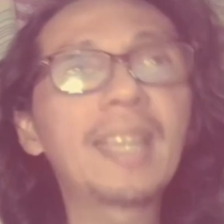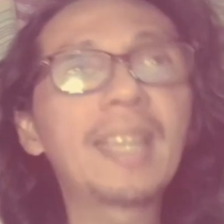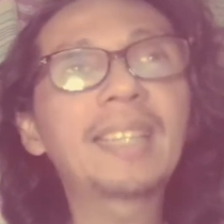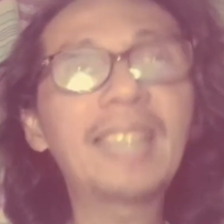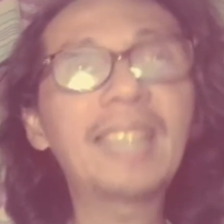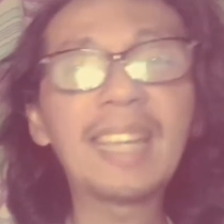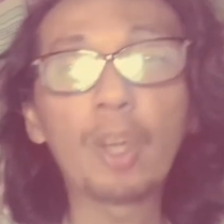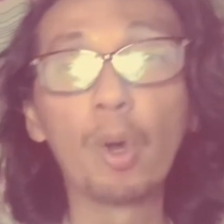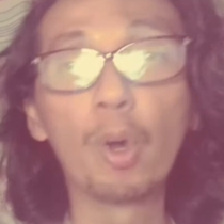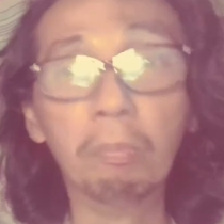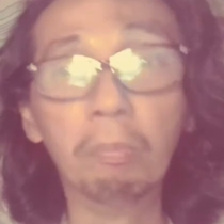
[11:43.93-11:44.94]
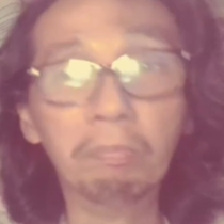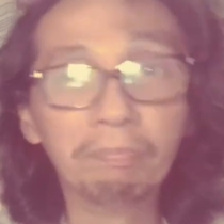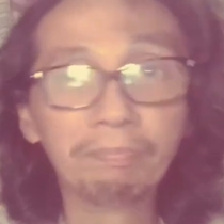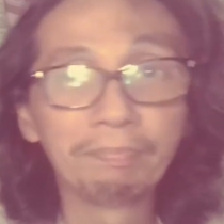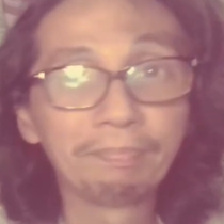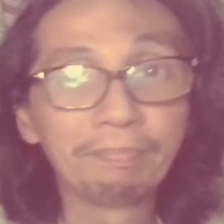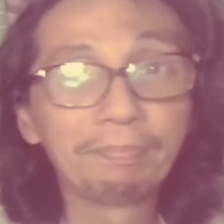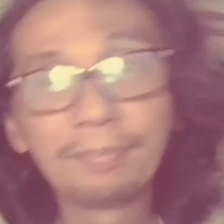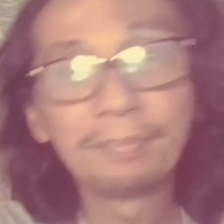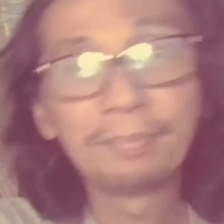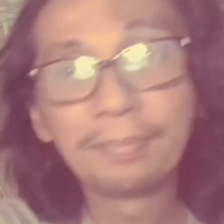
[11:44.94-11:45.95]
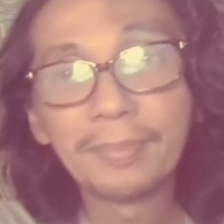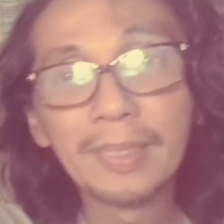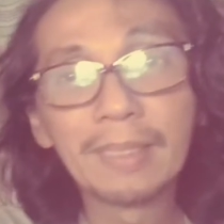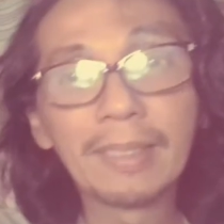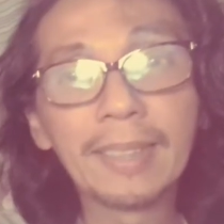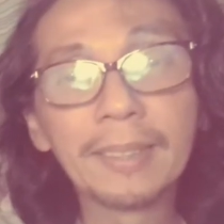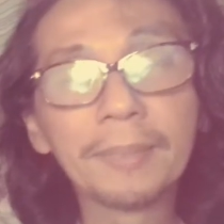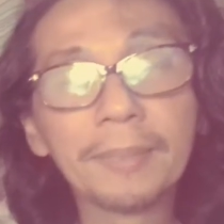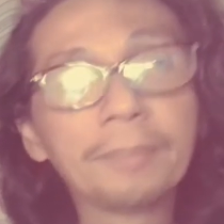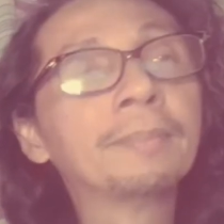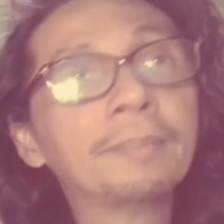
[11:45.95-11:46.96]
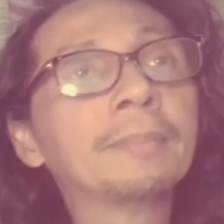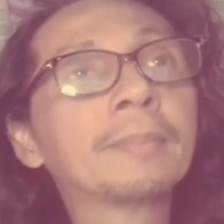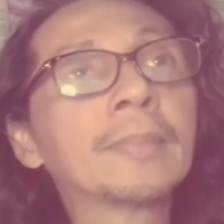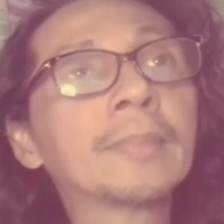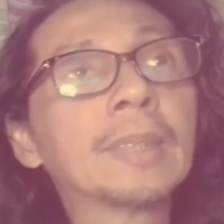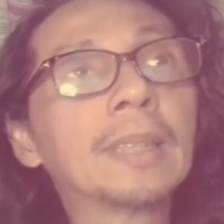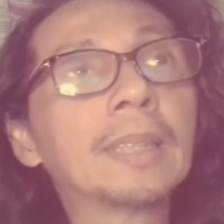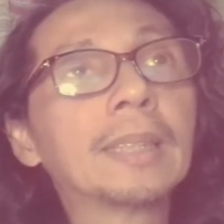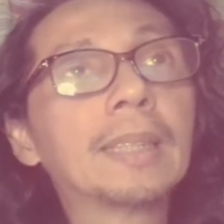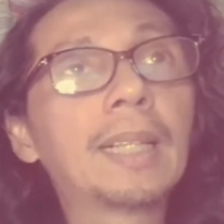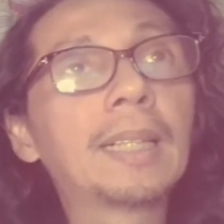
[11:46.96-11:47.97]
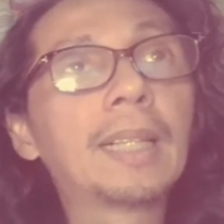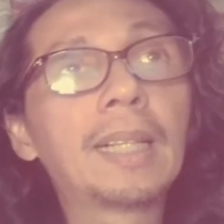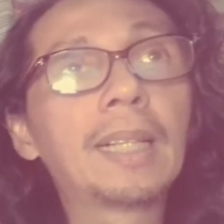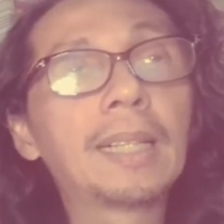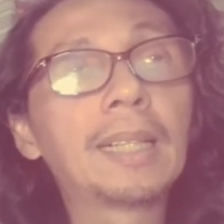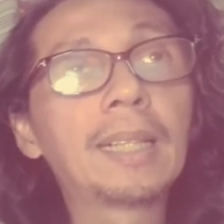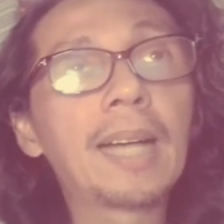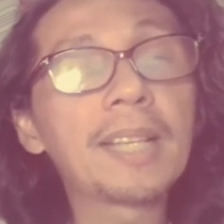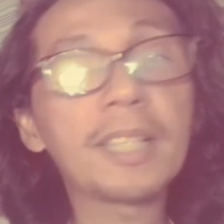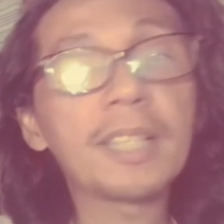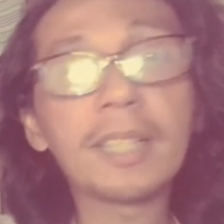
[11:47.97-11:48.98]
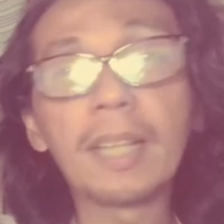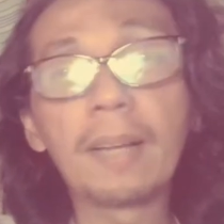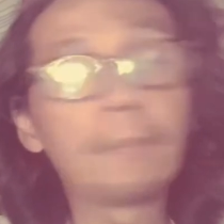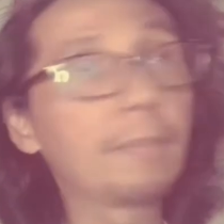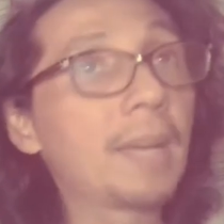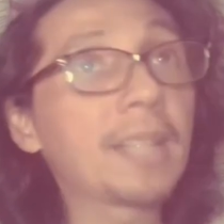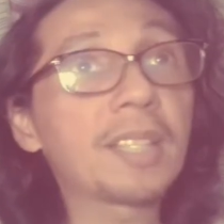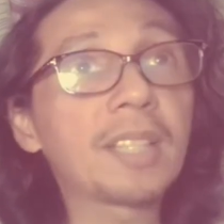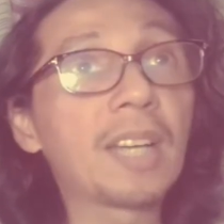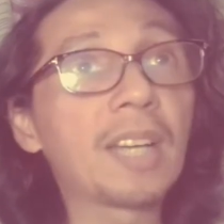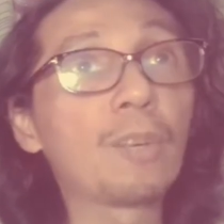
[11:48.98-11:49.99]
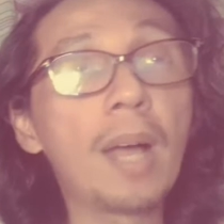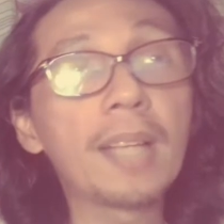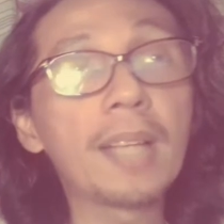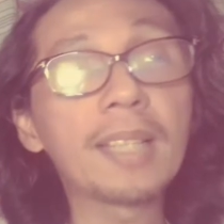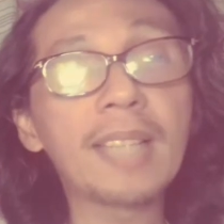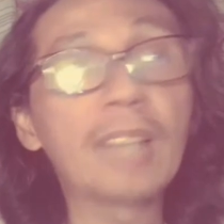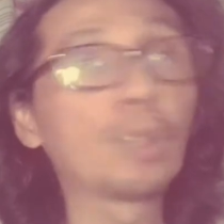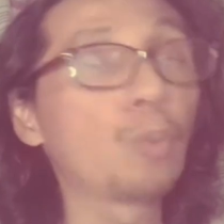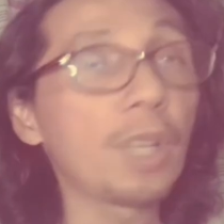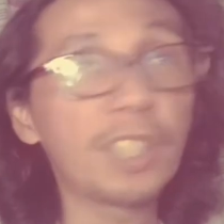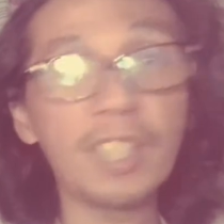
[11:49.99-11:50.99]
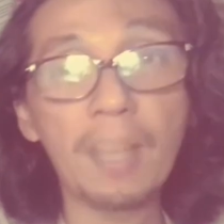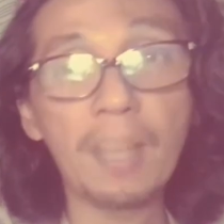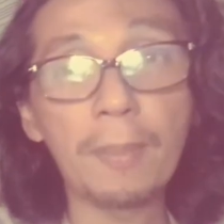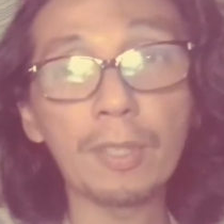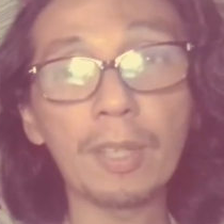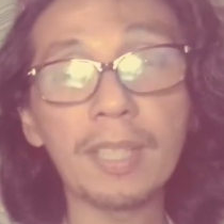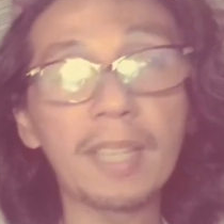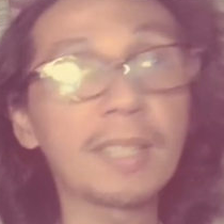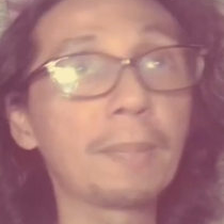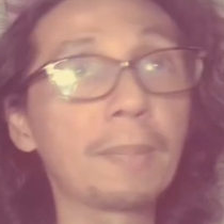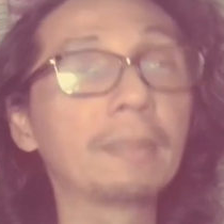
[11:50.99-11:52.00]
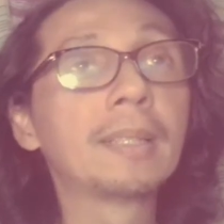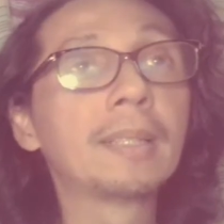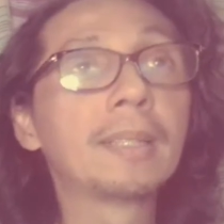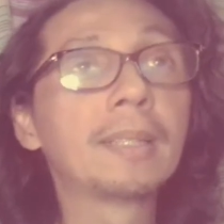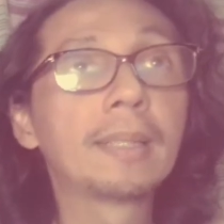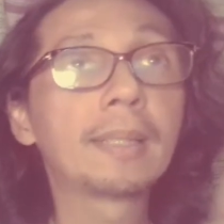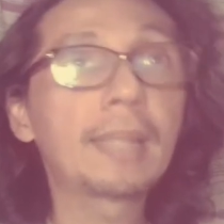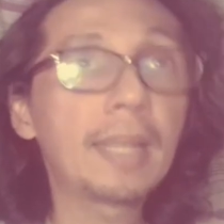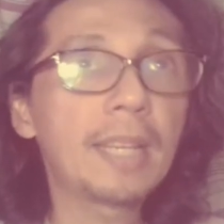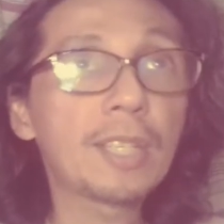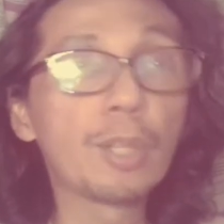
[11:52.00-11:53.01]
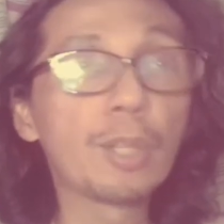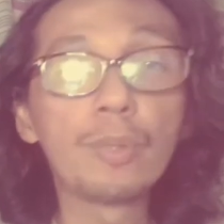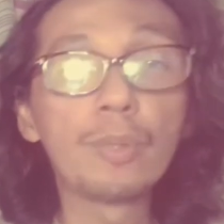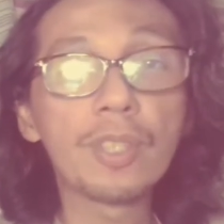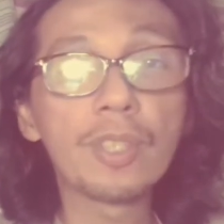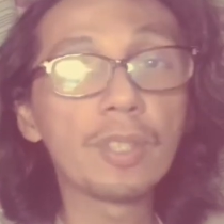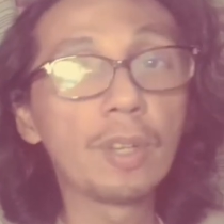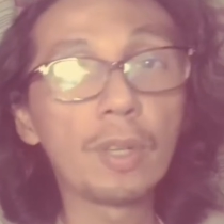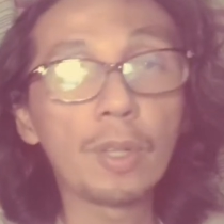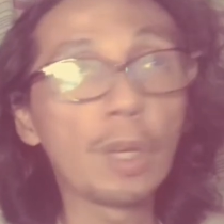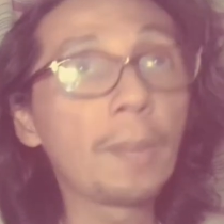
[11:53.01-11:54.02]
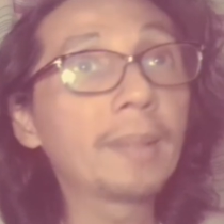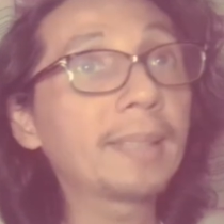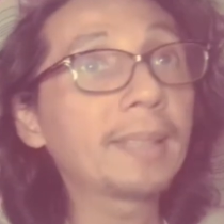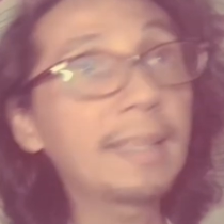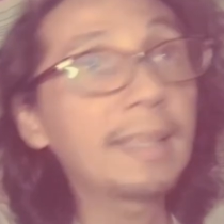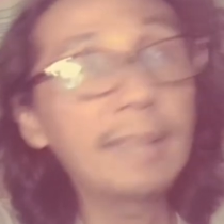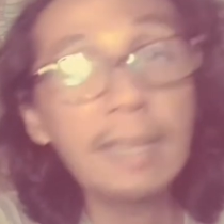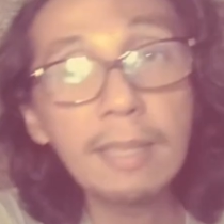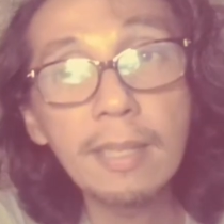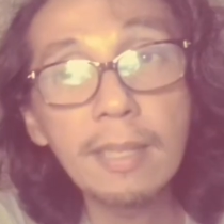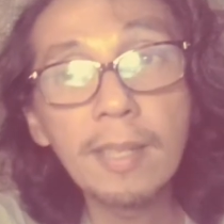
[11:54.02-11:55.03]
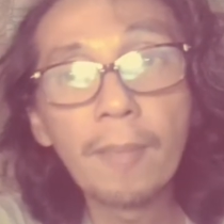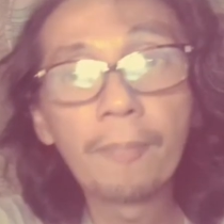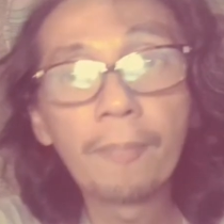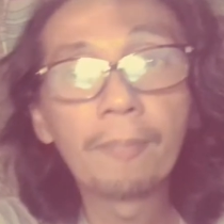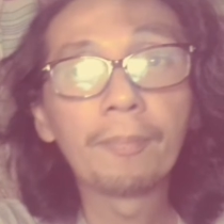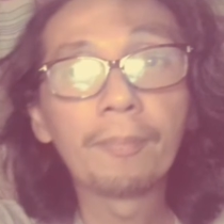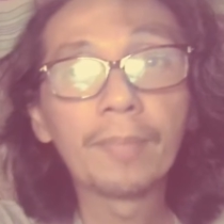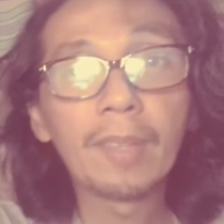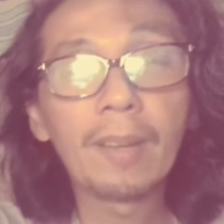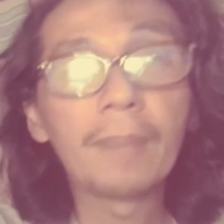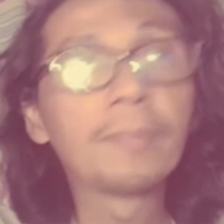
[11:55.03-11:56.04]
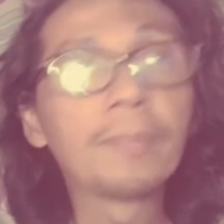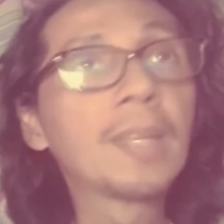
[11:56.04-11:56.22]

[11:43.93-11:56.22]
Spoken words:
It hit home. Alright. I just had to watch this episode because it's about kidney stones. It's all about the kidneys. Alright.